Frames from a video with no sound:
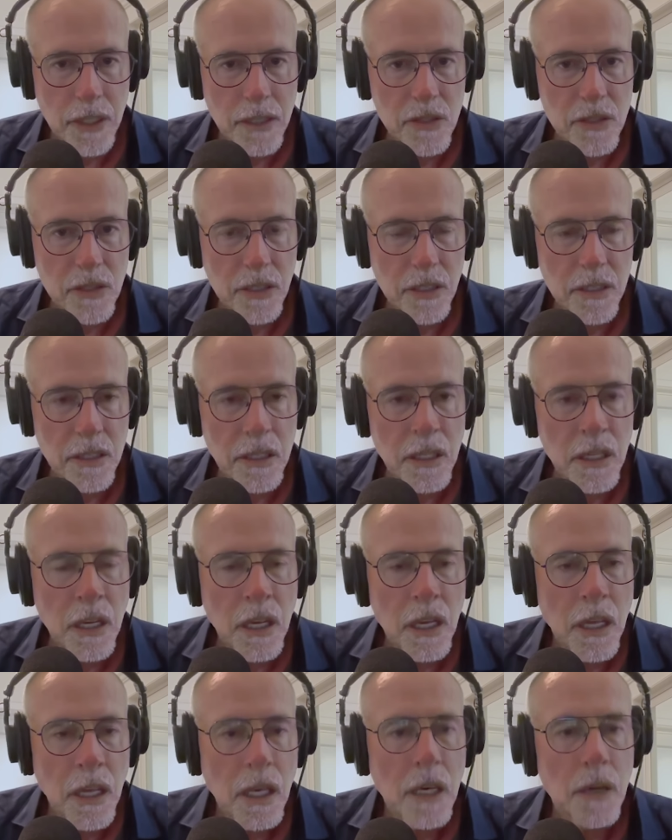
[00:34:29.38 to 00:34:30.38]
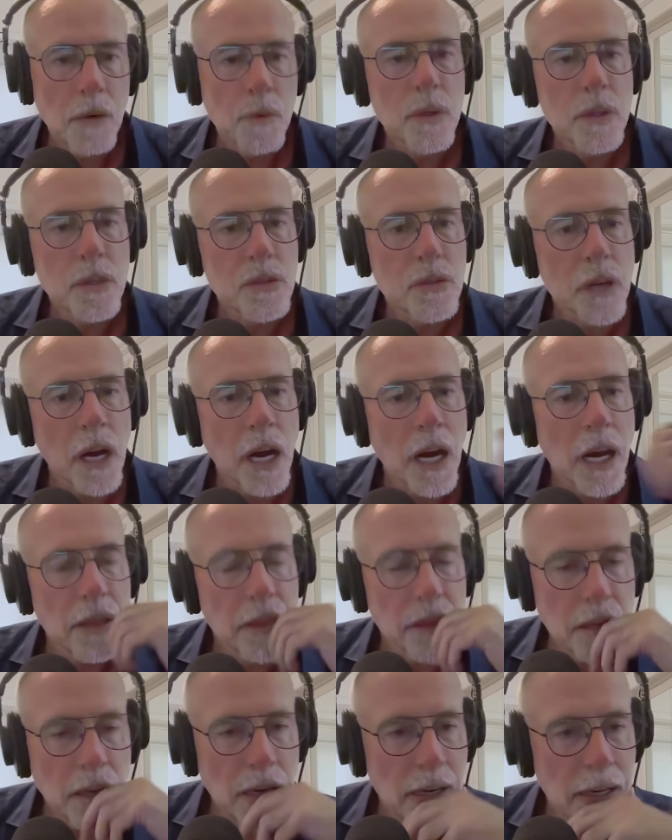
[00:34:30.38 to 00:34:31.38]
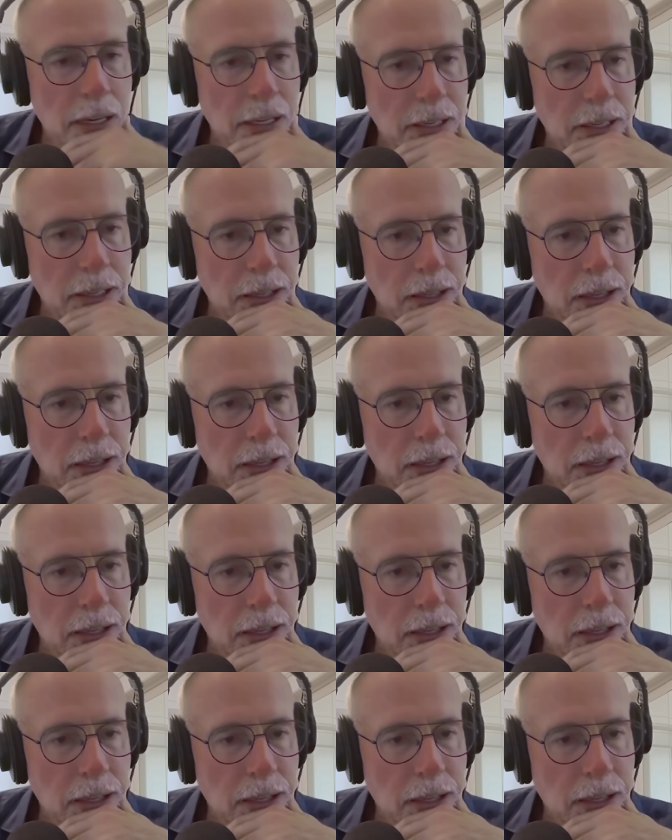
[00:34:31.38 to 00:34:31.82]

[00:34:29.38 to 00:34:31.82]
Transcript: sing us. It was, I thought,